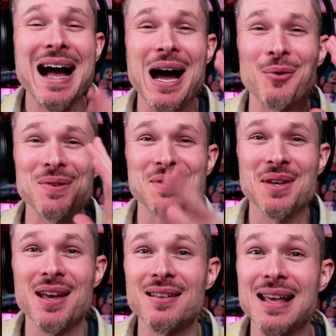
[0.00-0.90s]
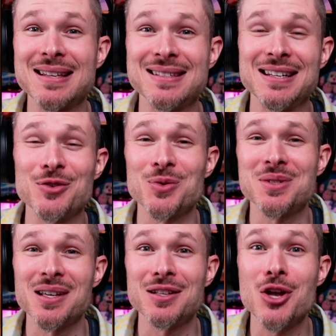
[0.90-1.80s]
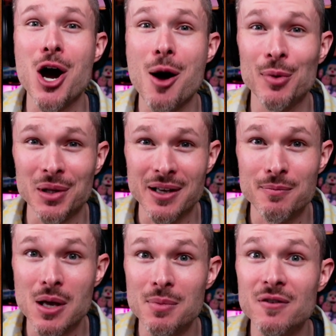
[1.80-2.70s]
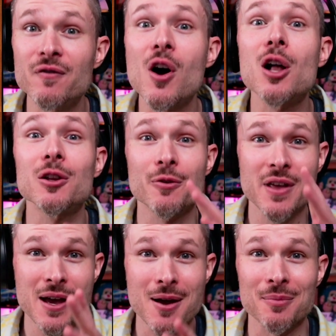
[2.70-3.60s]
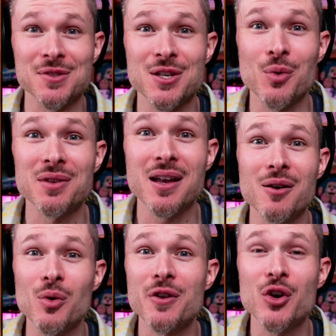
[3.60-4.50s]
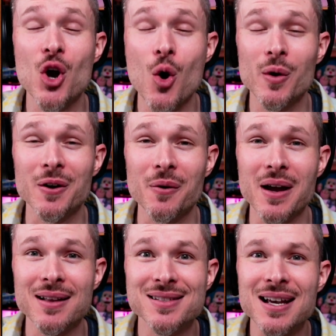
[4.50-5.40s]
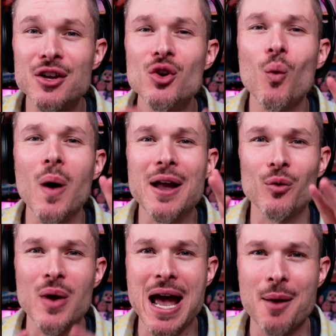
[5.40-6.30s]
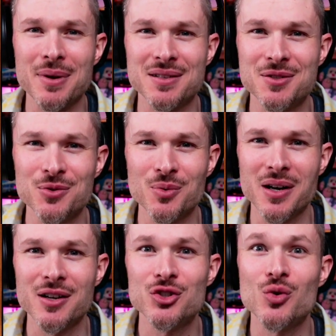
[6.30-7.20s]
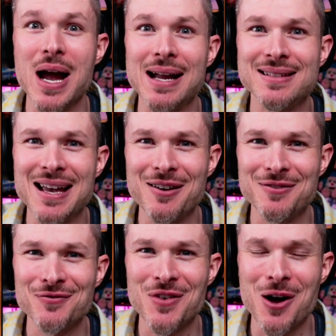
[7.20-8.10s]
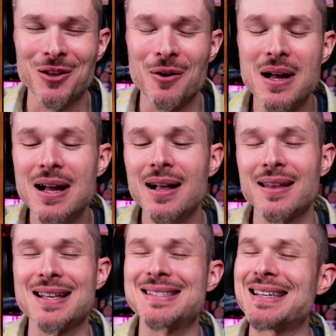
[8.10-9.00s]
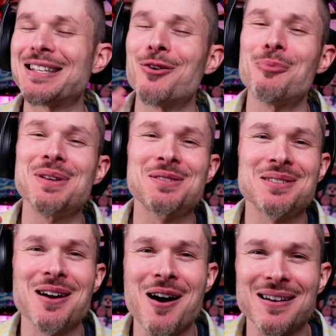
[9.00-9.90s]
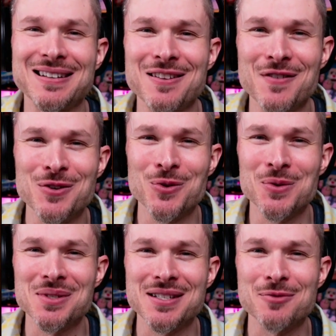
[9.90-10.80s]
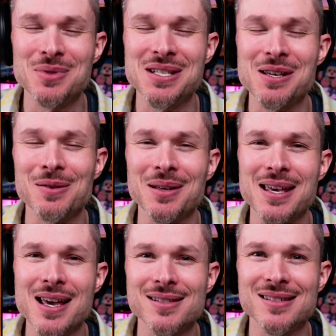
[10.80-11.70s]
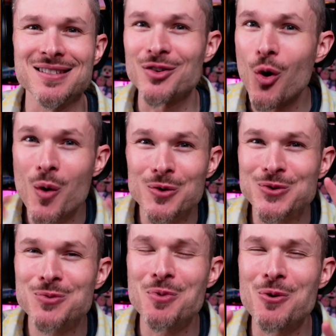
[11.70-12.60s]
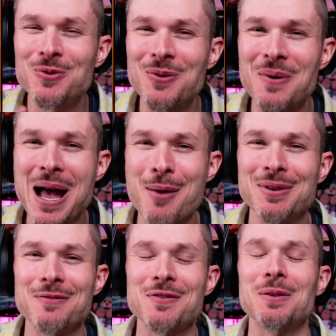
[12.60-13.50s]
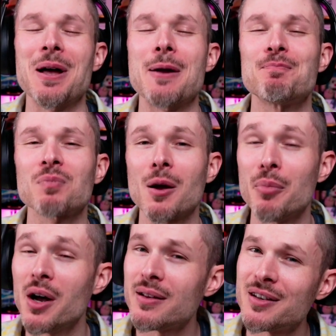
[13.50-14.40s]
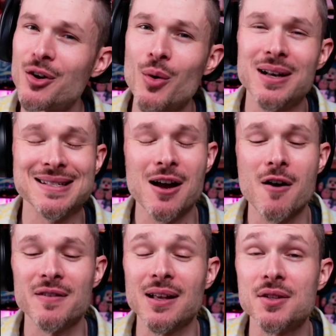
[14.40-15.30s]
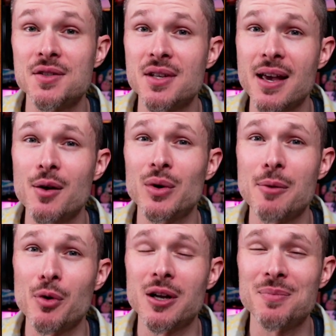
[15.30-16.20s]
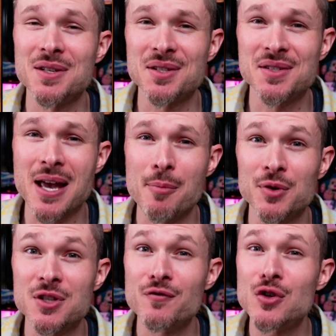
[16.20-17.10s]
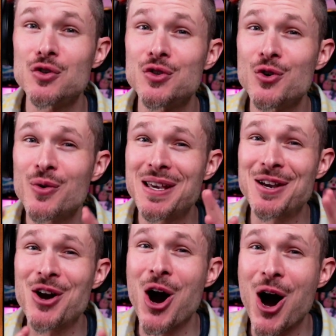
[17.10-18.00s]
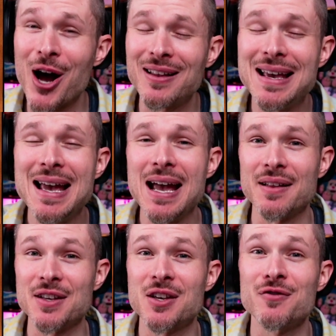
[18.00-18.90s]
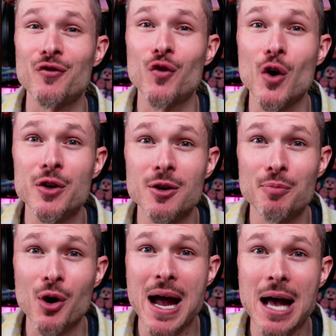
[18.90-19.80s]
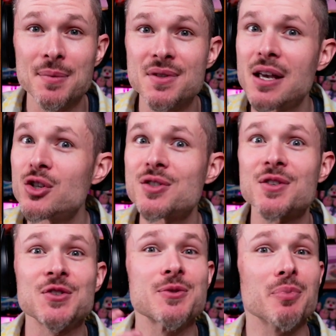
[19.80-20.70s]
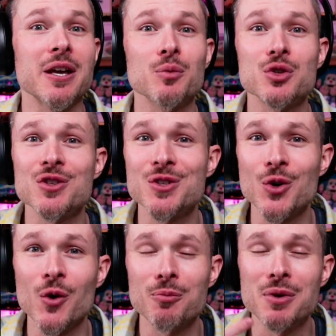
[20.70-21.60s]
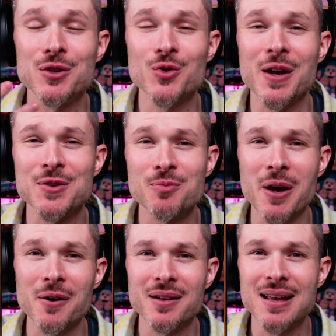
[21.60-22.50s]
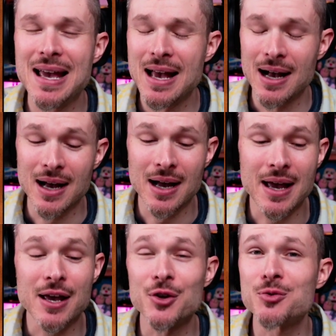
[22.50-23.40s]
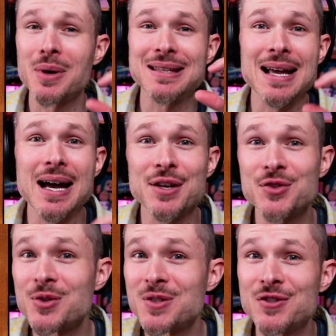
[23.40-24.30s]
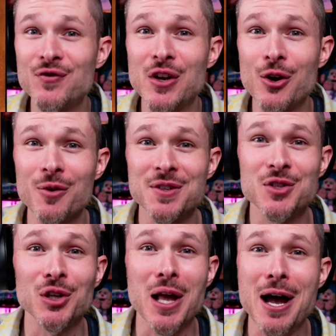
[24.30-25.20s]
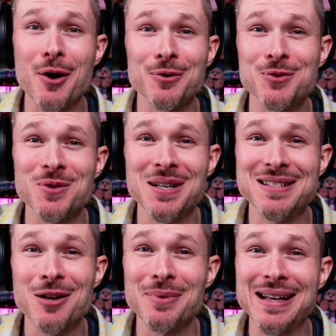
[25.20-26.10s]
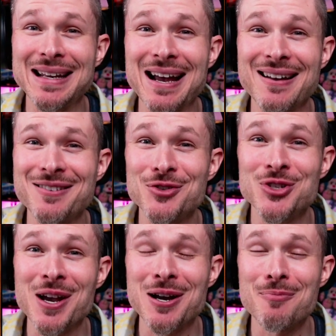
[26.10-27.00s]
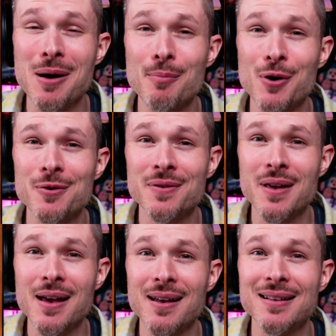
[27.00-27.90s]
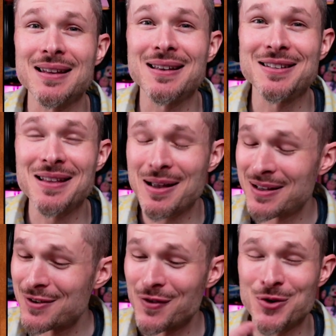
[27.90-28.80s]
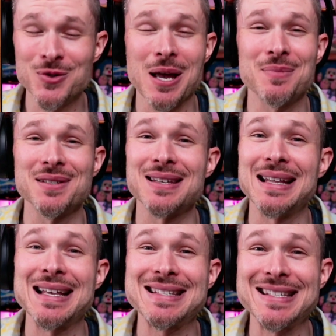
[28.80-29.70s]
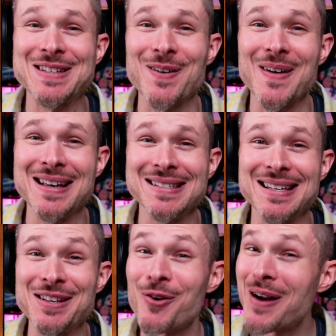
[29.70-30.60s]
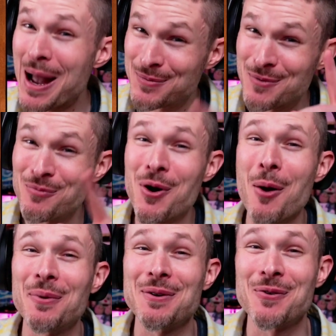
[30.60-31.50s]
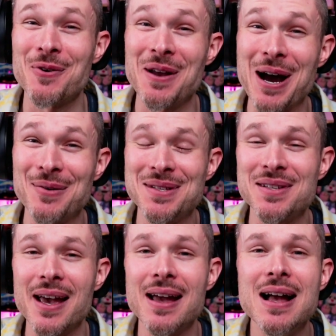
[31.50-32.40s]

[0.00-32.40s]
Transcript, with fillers: I would say that's an interesting anomaly. Maybe follow them. See what where they're going, all right? It's kind of your white rabbit to uh, track down and follow. That said, don't be stalking individuals in these particular cases. You don't want to spook the rabbit, if you like. But, you know what, as I often like to say when I bring up these examples, if you do get caught and they confront you perhaps, hey, just explain what you're doing, be transparent. Uh, hey, here's my dice, here's this video of this clown who's trying to tell me to get out here and shake up my birthday. And the, and that individual's apt to say, that's just crazy. And you're apt to probably agree, I would say,